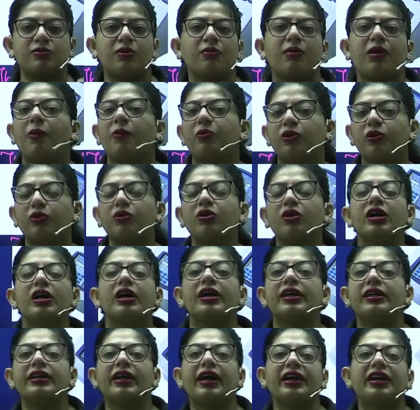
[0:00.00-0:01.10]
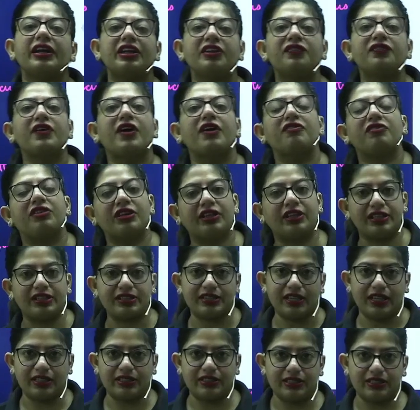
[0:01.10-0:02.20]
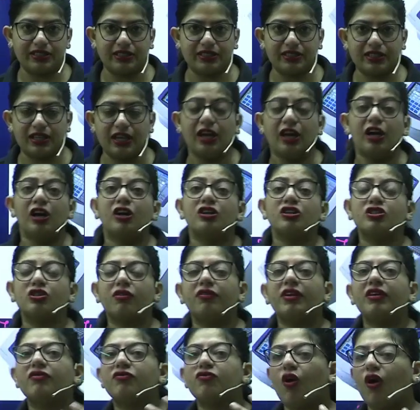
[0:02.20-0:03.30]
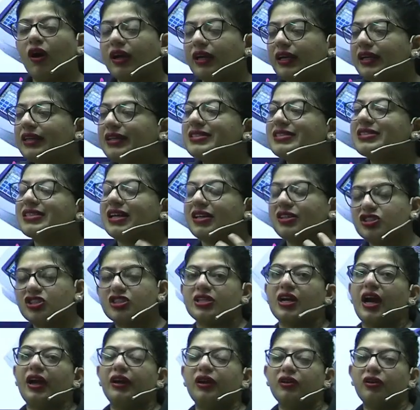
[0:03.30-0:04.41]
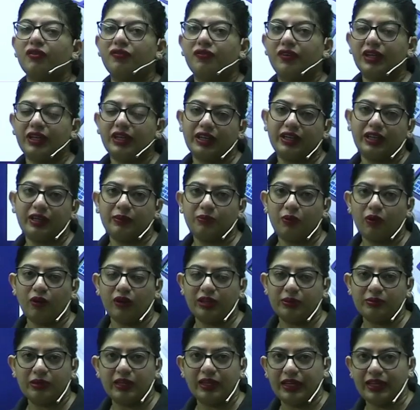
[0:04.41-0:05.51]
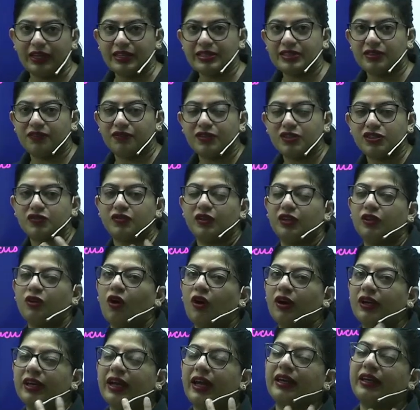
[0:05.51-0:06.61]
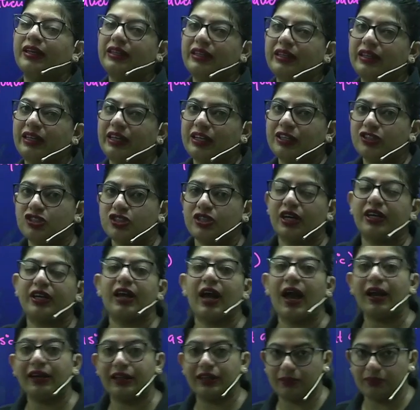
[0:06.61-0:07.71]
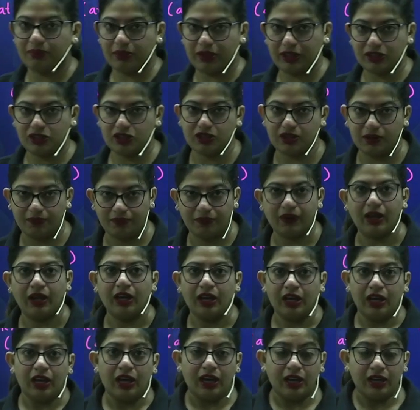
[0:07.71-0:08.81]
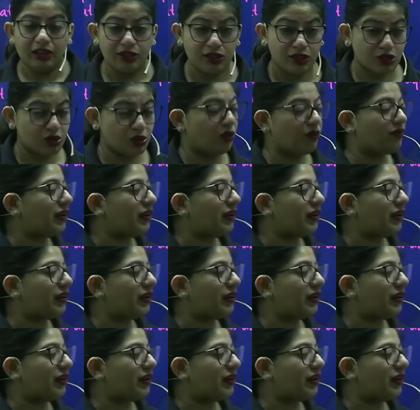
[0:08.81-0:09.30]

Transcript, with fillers: up to 95 degrees Celsius. So we wanted such kind of DNA polymerase which will not get denature at high temperature. So we